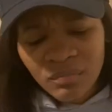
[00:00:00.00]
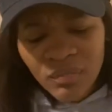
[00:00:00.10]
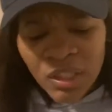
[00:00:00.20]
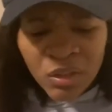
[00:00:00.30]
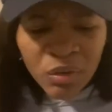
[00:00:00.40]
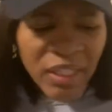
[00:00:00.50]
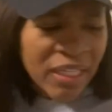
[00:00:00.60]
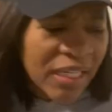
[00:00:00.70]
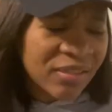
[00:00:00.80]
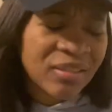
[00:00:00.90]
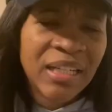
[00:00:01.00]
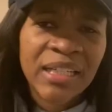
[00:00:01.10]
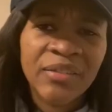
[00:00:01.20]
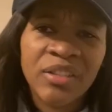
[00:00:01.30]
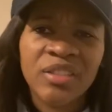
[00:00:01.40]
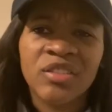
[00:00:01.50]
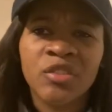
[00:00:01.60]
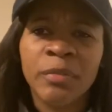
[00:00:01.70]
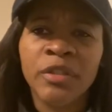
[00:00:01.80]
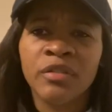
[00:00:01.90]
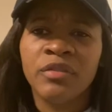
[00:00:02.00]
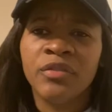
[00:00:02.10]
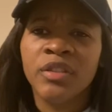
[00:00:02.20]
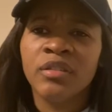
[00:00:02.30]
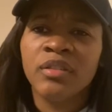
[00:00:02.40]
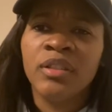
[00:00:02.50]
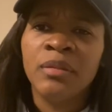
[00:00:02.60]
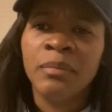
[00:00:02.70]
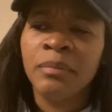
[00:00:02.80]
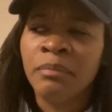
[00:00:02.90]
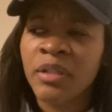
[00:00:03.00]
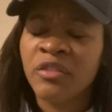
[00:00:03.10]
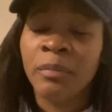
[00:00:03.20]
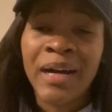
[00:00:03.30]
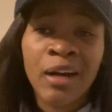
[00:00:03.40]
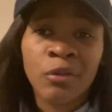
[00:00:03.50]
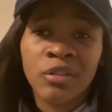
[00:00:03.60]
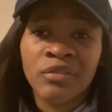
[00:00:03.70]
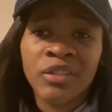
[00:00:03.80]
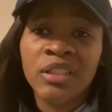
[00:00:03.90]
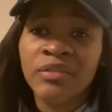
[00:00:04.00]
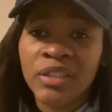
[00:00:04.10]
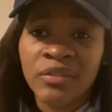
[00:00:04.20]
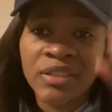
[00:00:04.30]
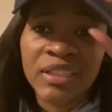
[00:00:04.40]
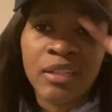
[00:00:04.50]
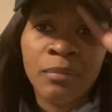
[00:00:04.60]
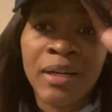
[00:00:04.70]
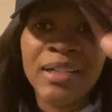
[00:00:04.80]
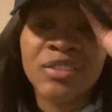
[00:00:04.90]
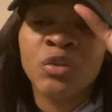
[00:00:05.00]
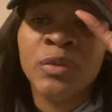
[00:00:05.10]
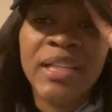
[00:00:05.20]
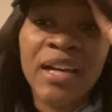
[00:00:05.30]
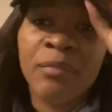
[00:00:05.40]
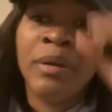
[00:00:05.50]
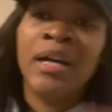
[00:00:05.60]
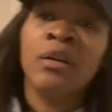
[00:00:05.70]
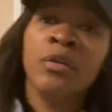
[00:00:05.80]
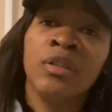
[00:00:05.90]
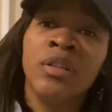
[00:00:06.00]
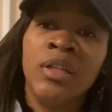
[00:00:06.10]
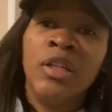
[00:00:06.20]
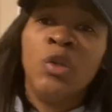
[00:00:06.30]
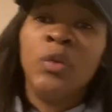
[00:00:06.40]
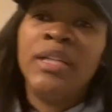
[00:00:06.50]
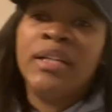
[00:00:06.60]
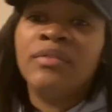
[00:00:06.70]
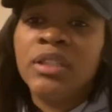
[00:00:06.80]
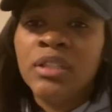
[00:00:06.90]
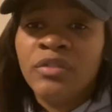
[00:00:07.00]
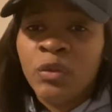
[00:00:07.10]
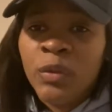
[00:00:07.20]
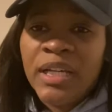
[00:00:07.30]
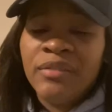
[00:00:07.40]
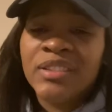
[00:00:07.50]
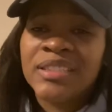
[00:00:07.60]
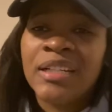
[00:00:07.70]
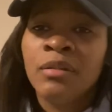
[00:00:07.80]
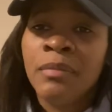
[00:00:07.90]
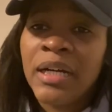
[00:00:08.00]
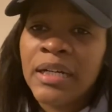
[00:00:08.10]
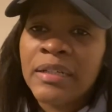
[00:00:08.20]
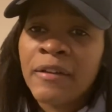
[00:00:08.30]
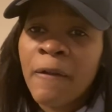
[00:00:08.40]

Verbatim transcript: know that God has not given us a spirit of fear, um, but of power and of love and of a sound mind. So we have power, we have love, and we have a sound mind.